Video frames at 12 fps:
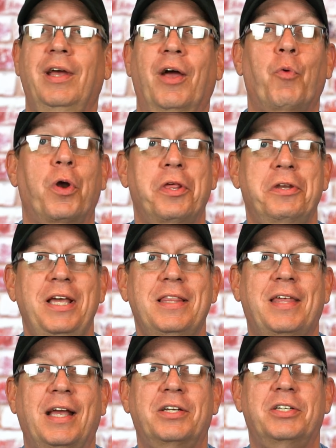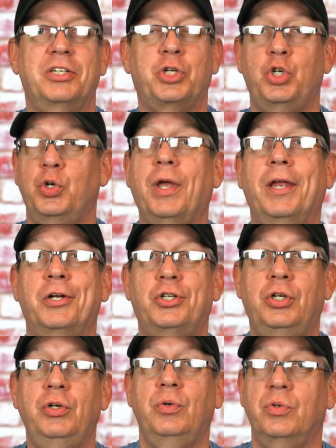And one of the neat things is you get to
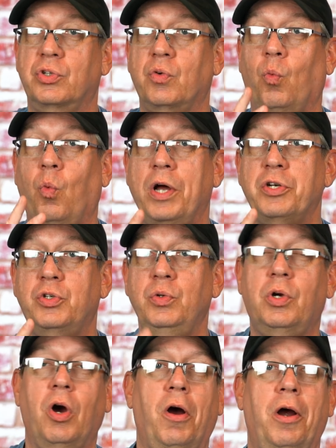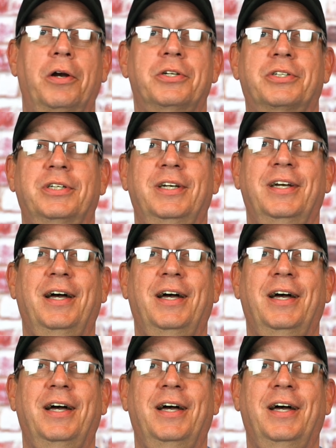choose what 2 cars